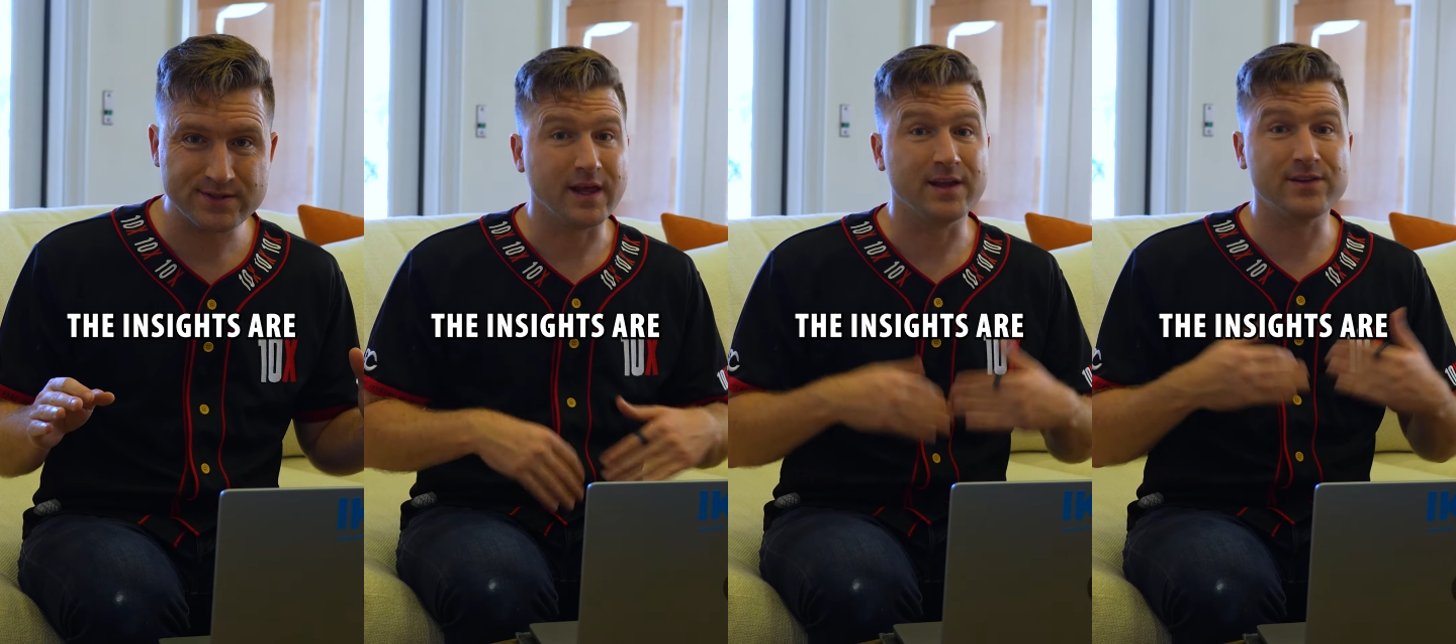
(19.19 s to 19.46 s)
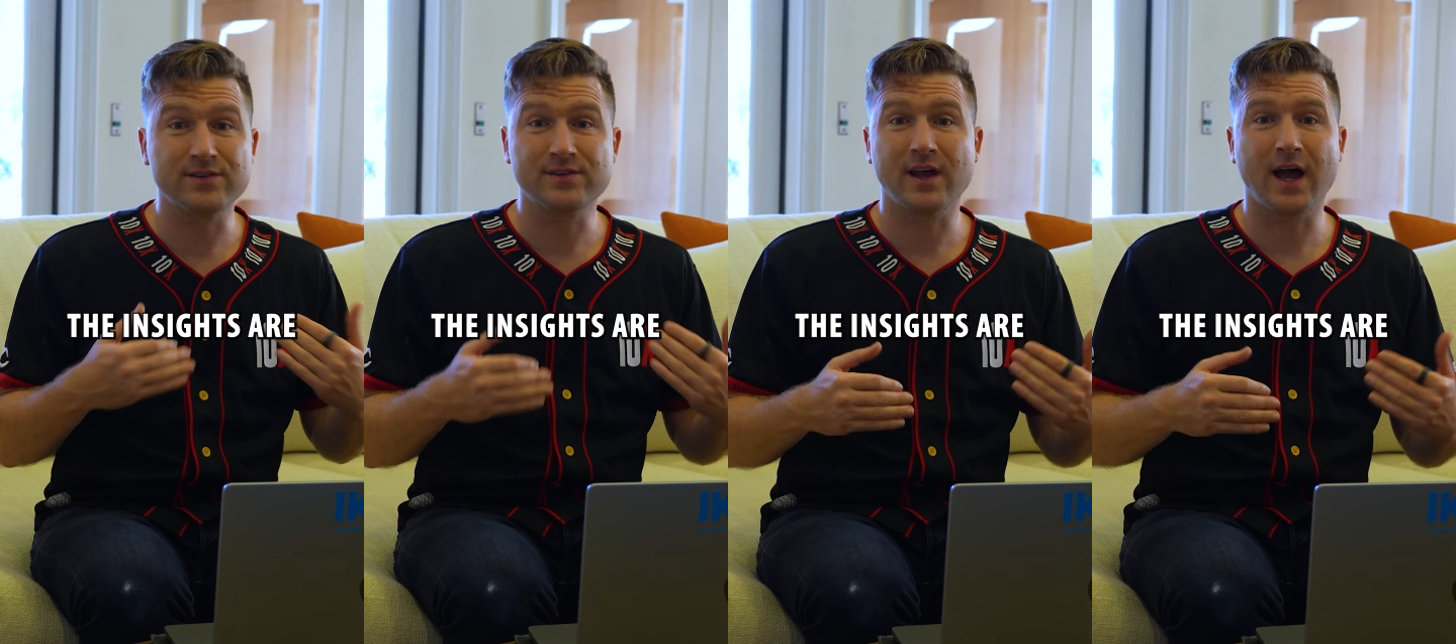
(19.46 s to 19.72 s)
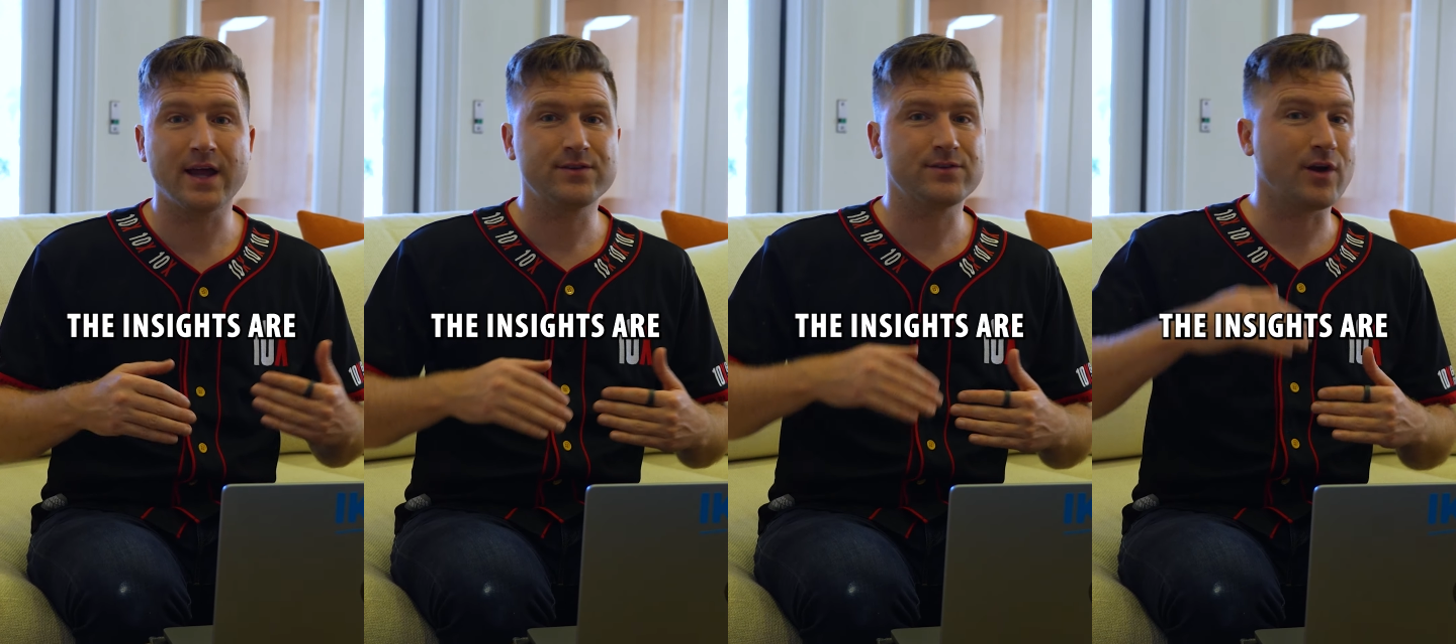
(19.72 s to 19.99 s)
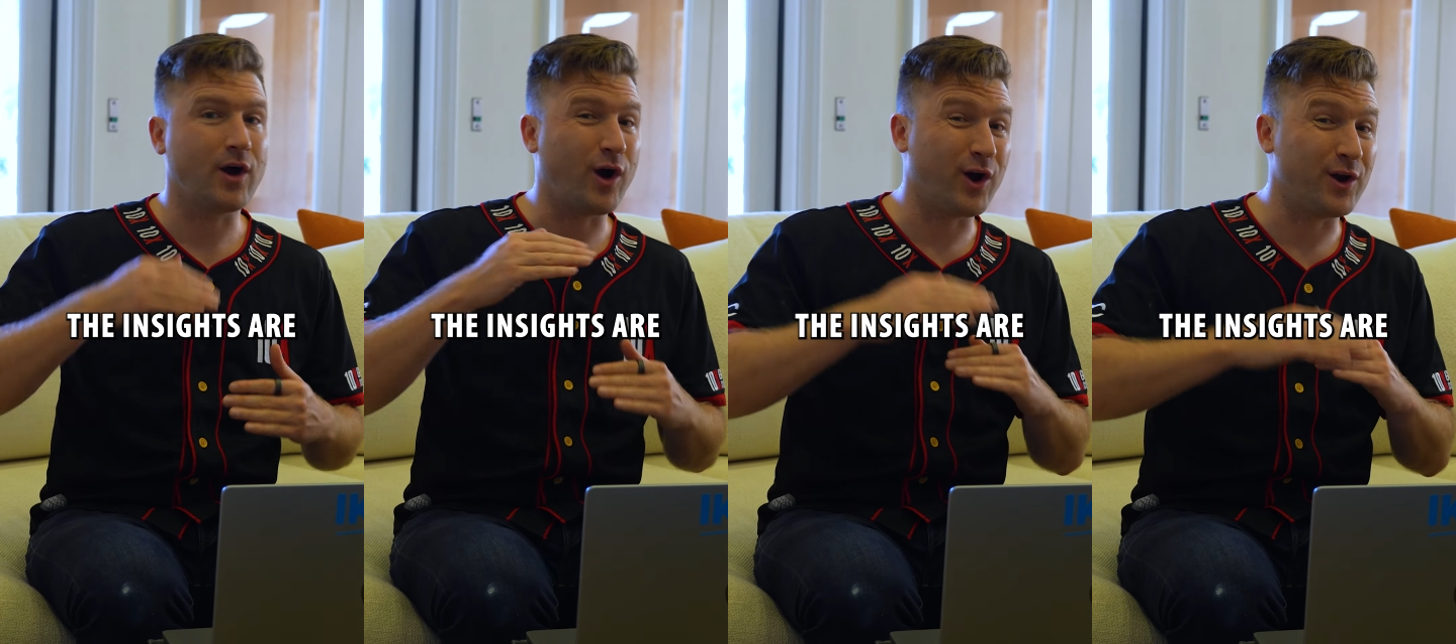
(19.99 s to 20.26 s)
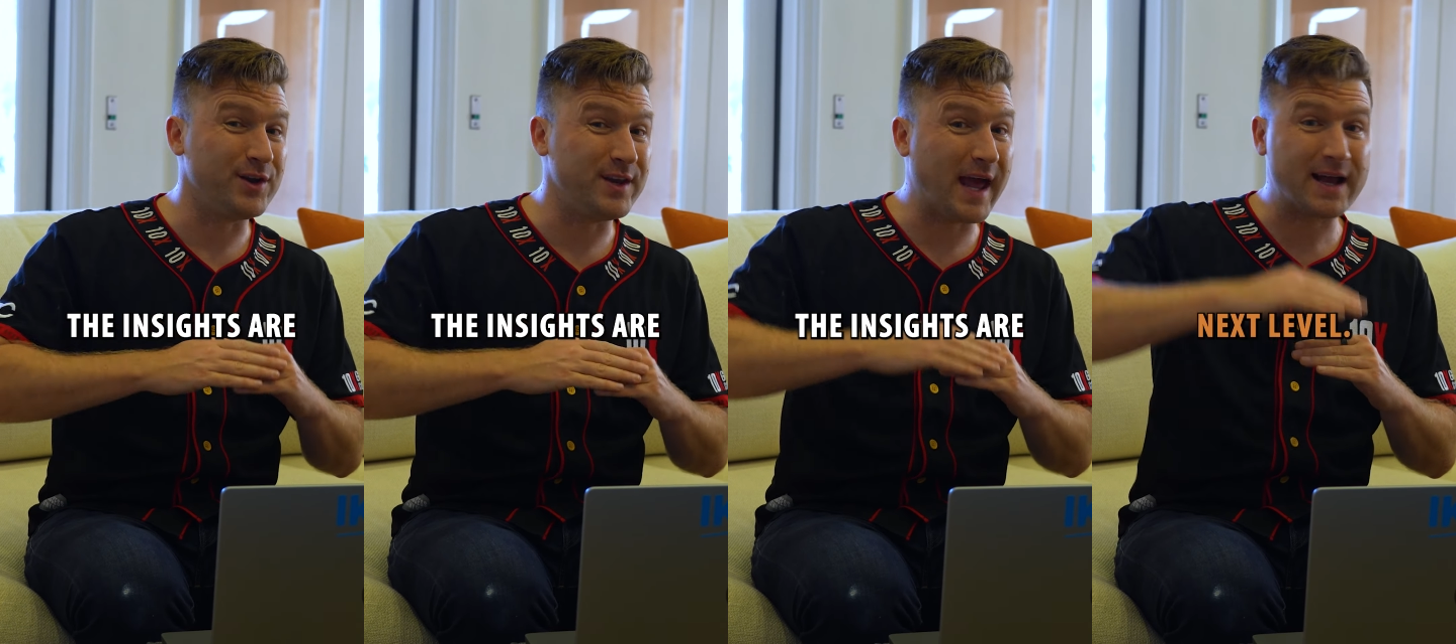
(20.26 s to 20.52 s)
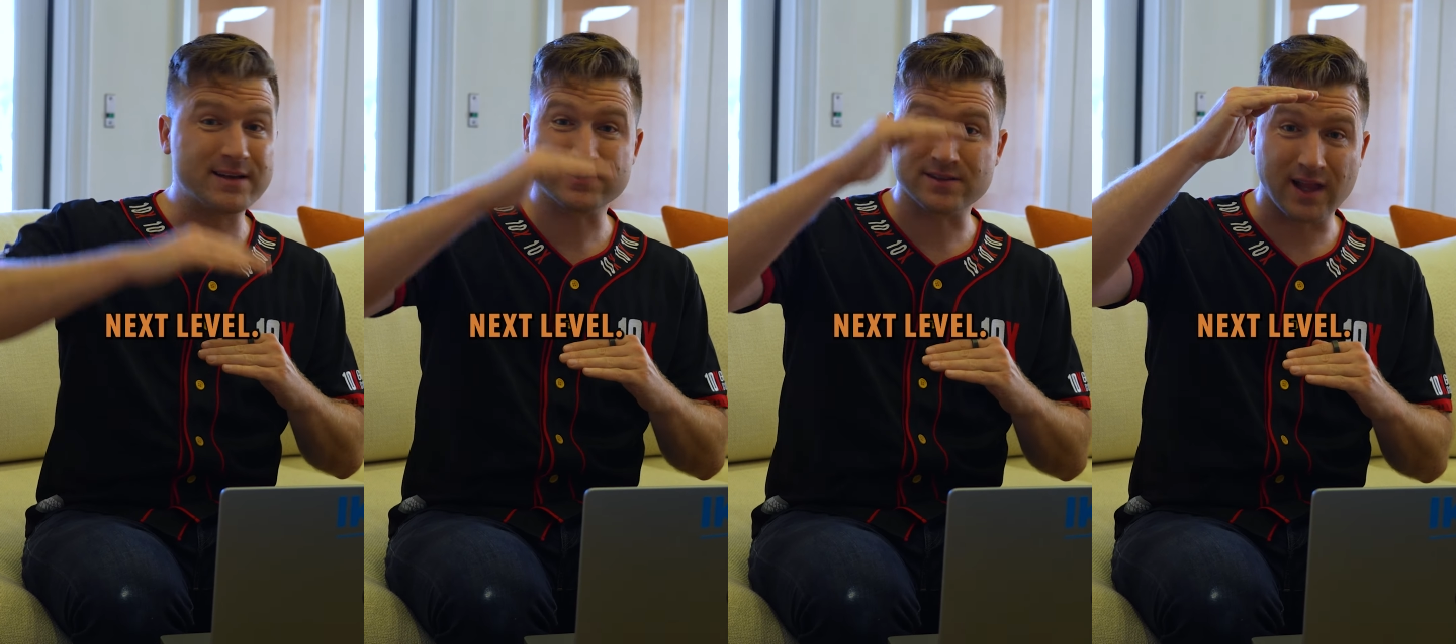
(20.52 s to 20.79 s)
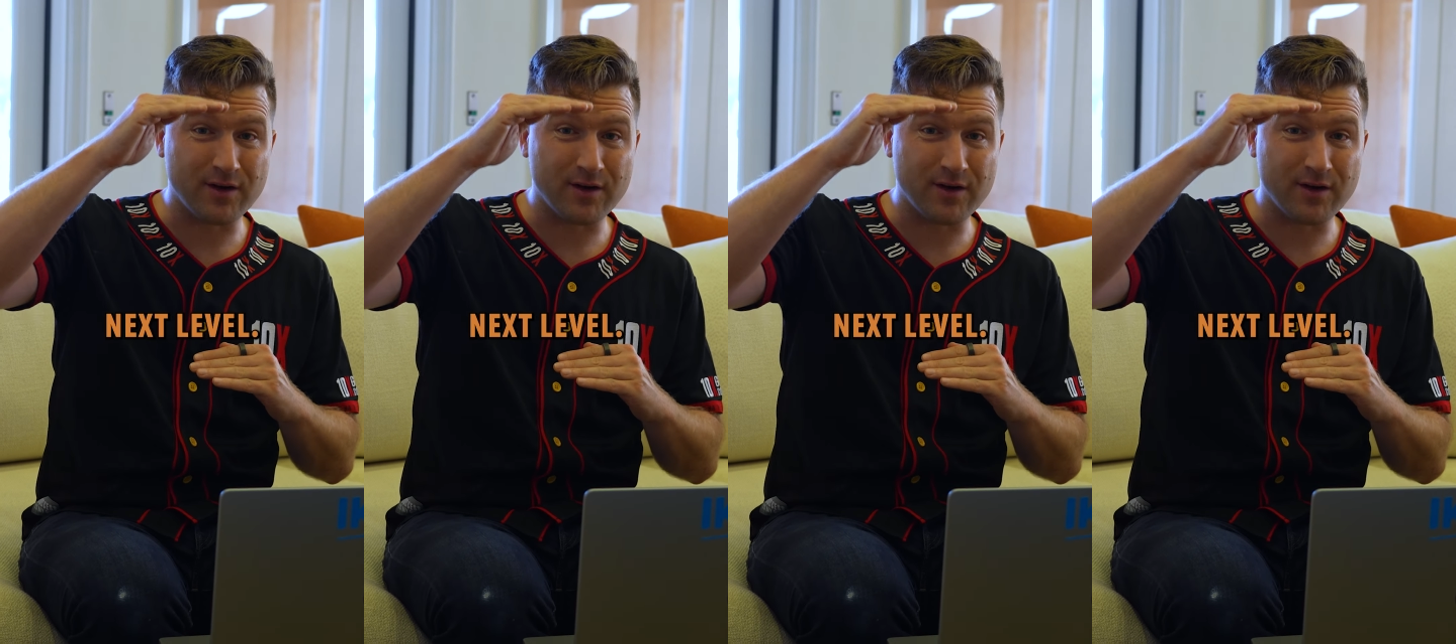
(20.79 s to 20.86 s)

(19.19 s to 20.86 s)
The insights are next